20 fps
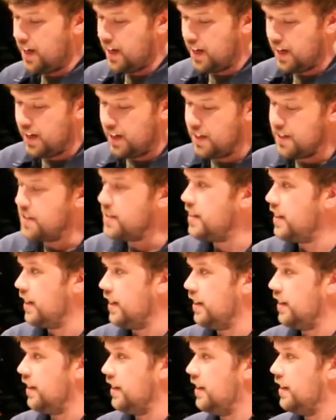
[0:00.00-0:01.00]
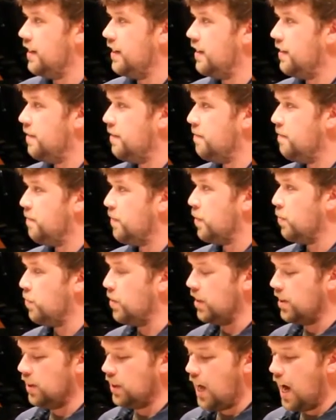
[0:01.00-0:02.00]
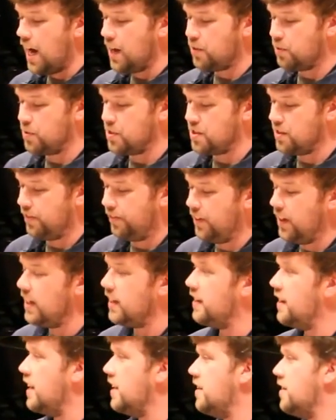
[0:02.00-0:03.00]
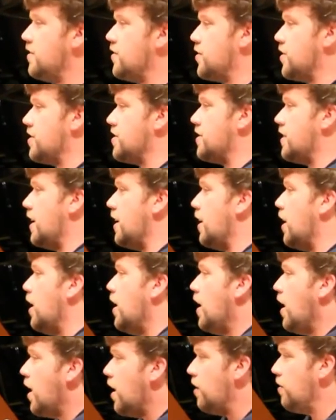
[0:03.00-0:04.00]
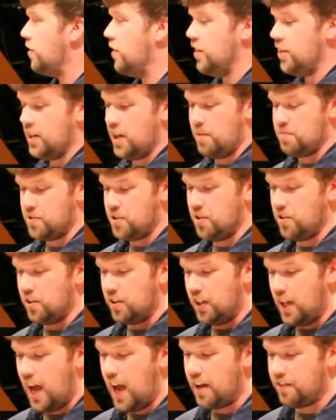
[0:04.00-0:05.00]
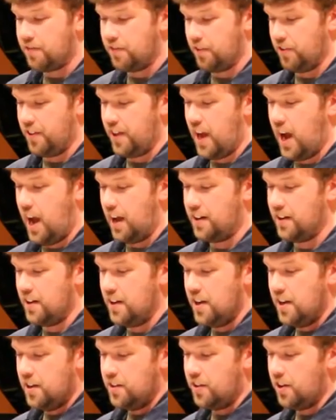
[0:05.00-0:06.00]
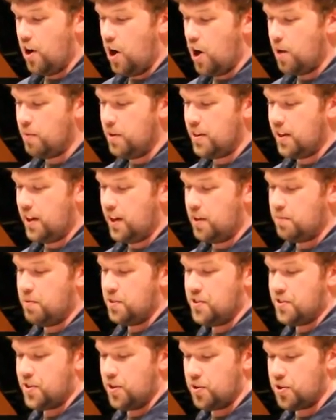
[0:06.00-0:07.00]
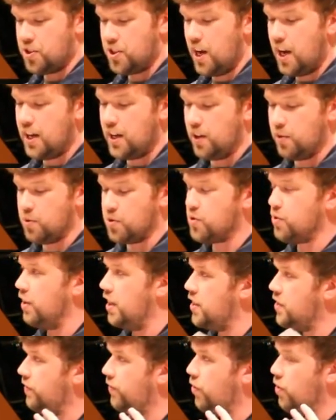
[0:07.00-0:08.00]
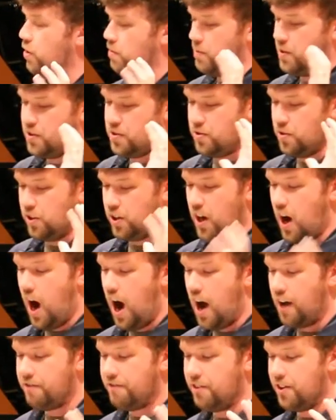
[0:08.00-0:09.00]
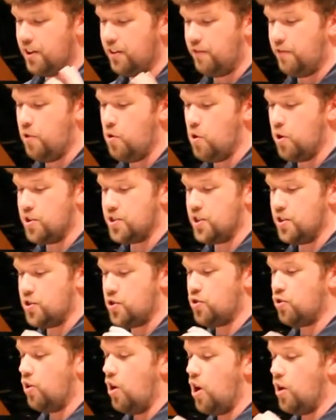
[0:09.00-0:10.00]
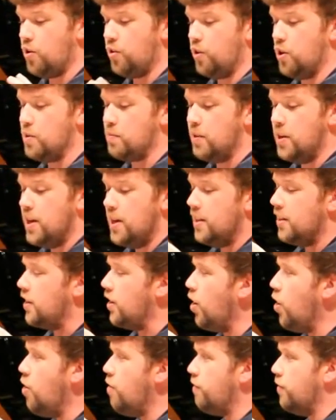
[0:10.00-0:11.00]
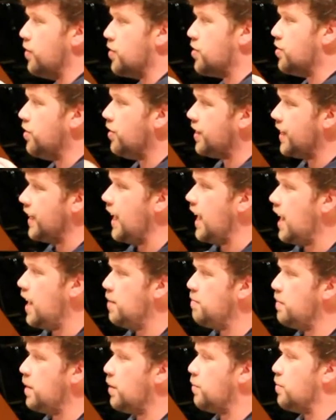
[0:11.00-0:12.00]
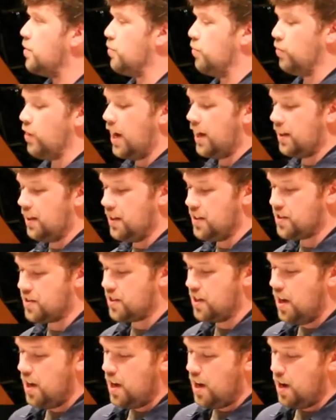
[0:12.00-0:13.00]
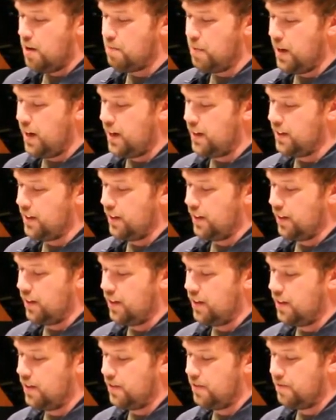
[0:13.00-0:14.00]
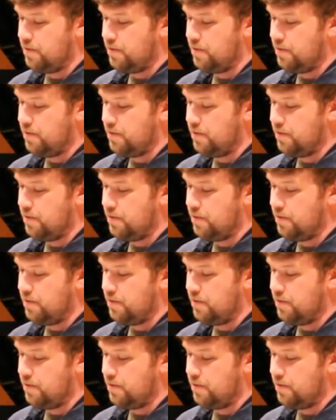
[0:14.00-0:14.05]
they did. When Goliath was defeated, they didn't just say, Oh, good, I'm so glad for that. The army that had been so shaken was transformed into a confident force, a strong group that overtook the enemy with reckless abandon.